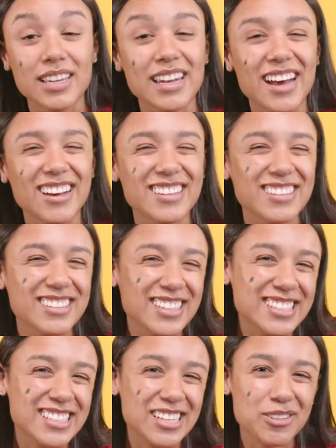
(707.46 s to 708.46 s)
Now,
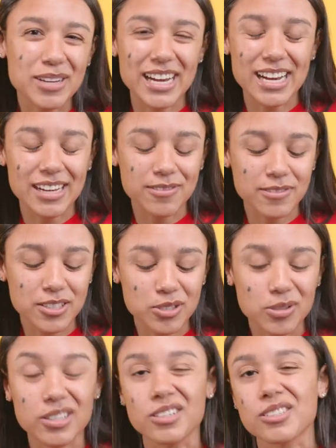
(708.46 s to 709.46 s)
let's say you have to
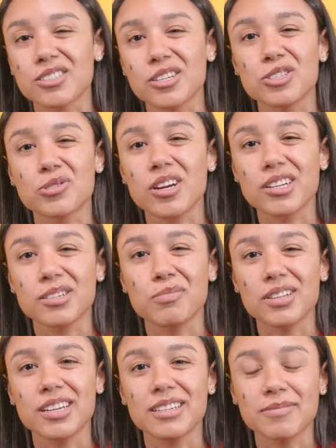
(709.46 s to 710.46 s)
do a little surgery on your
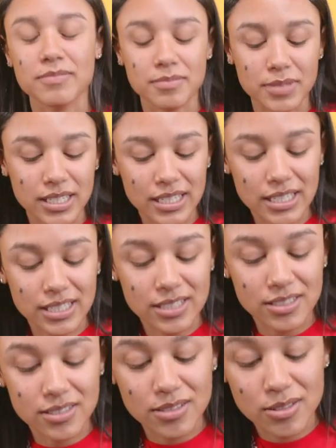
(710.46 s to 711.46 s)
blunt
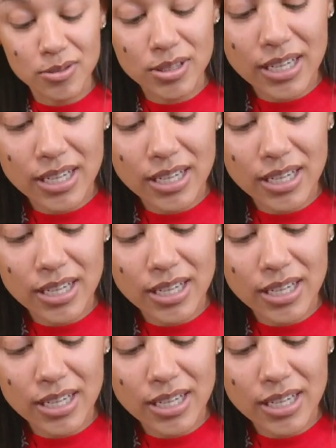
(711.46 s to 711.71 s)
because you